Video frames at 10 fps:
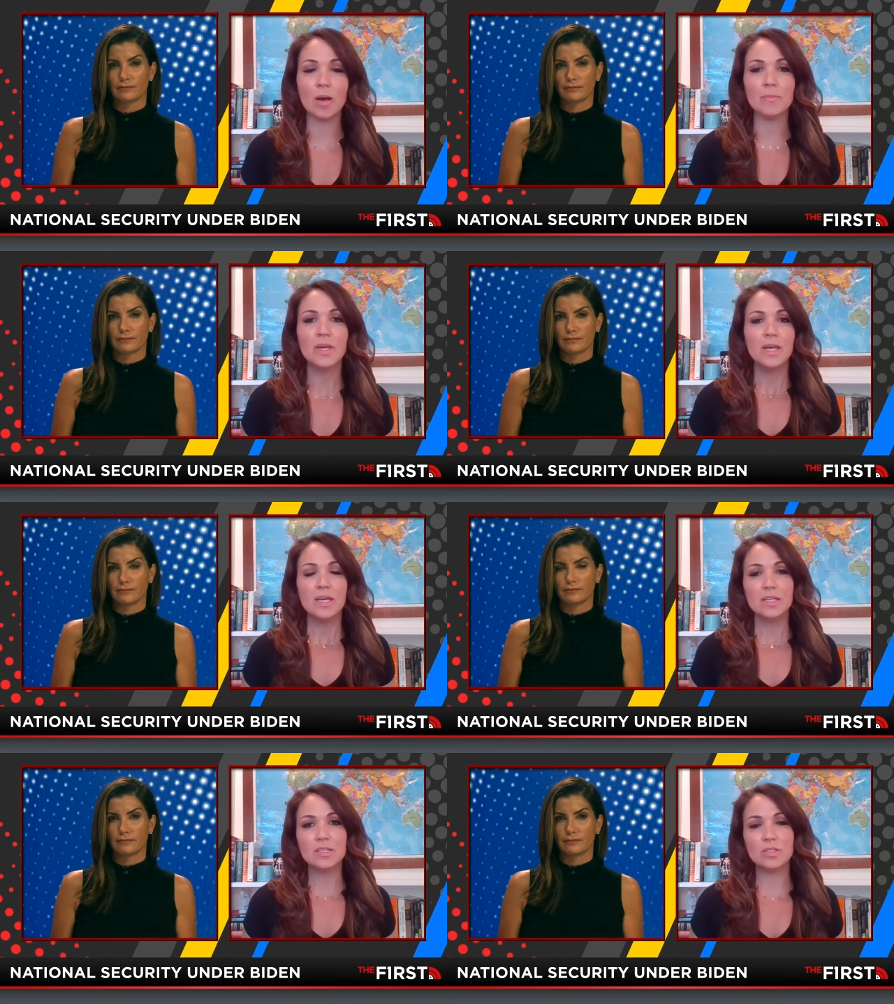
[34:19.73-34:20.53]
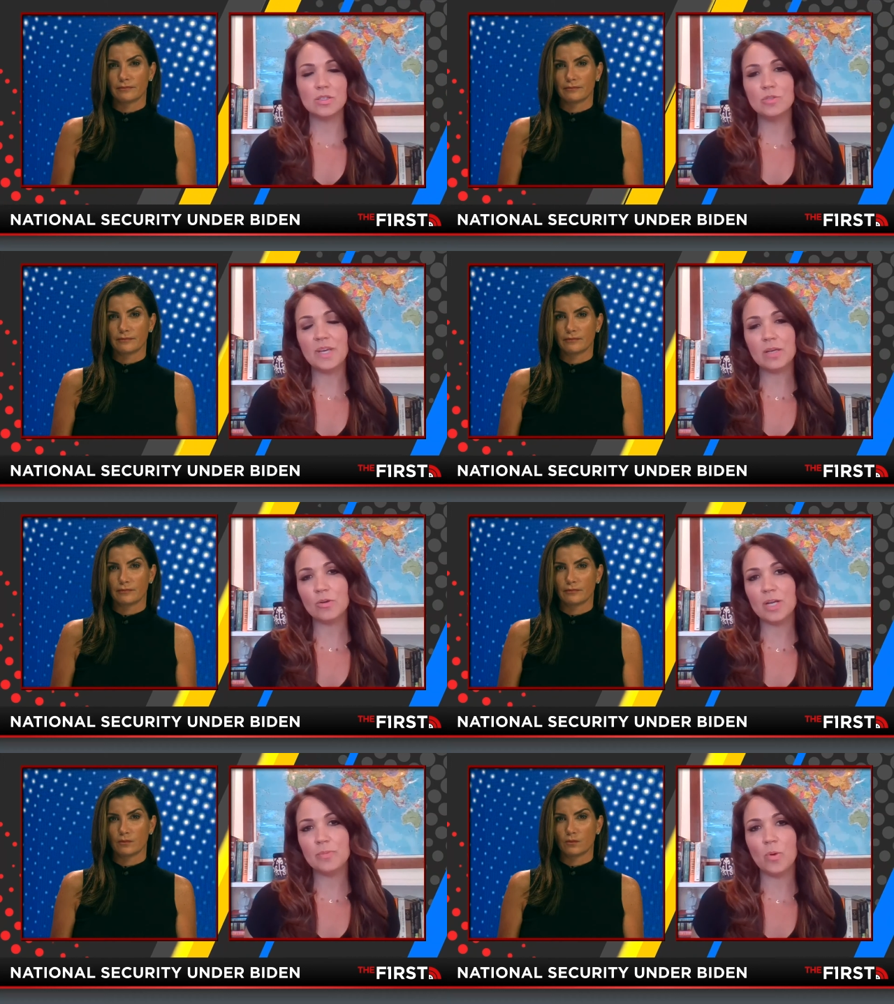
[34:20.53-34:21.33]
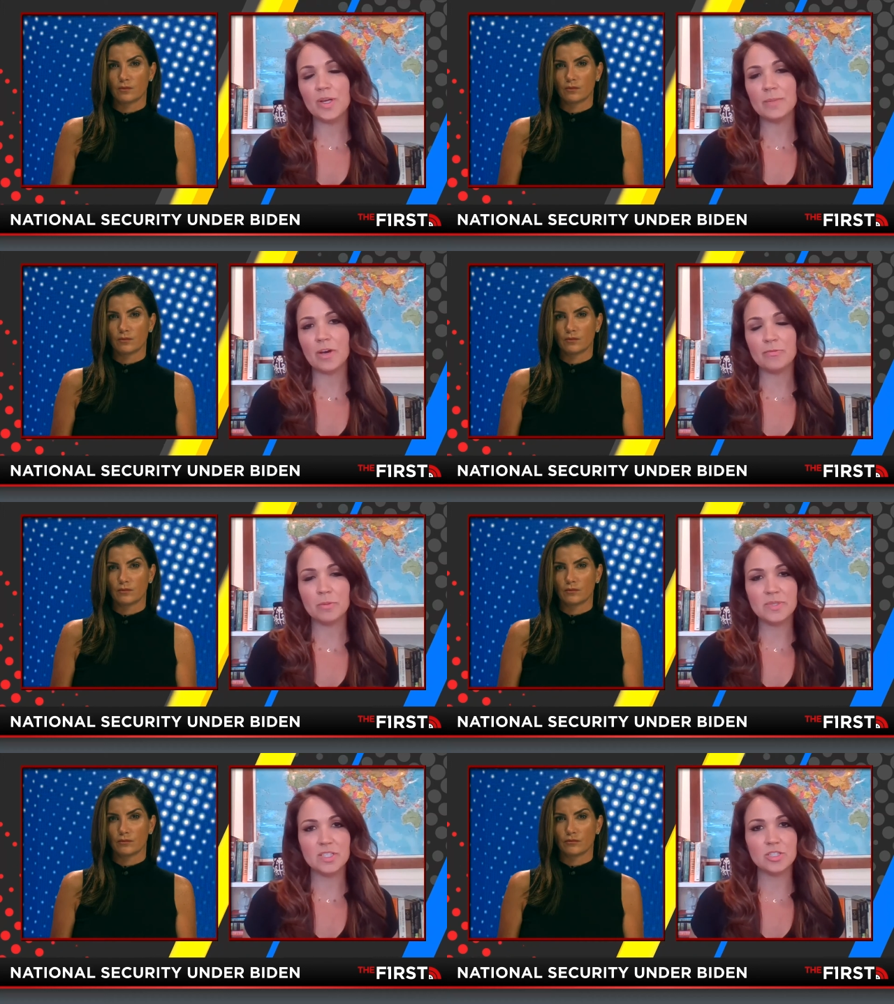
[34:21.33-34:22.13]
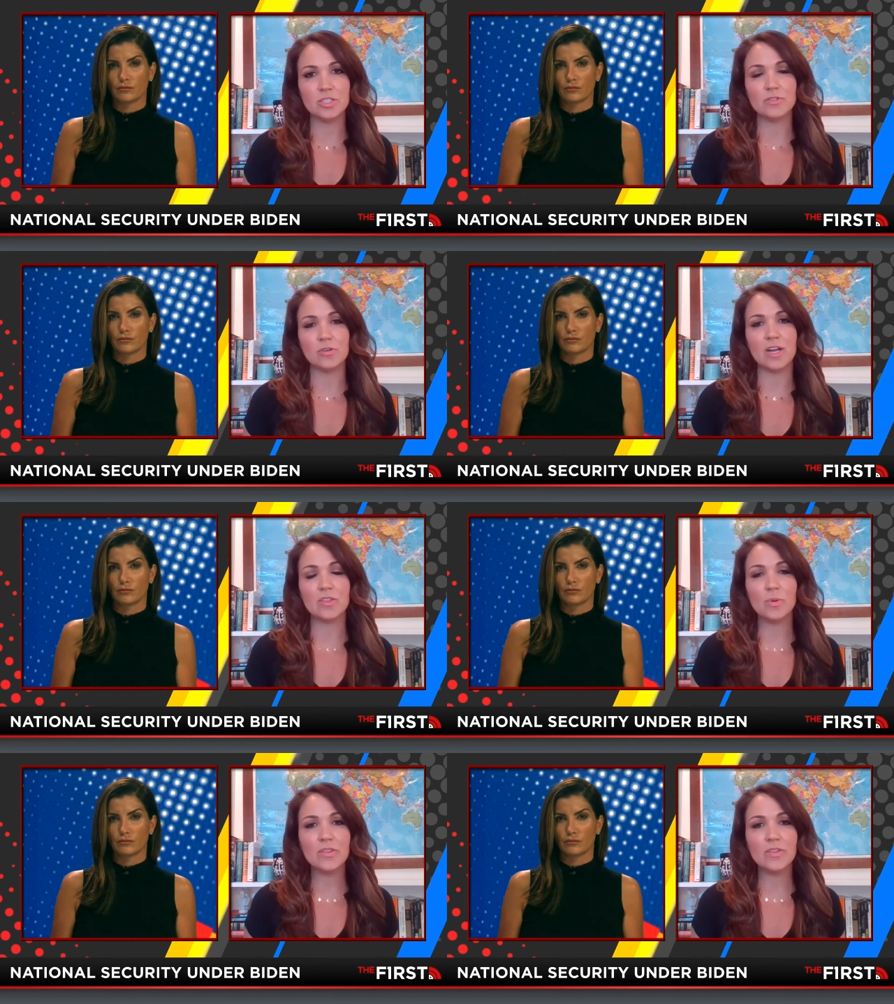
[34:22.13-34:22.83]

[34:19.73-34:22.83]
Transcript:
Speaker 1: Um, you make a great point about from a position of strength.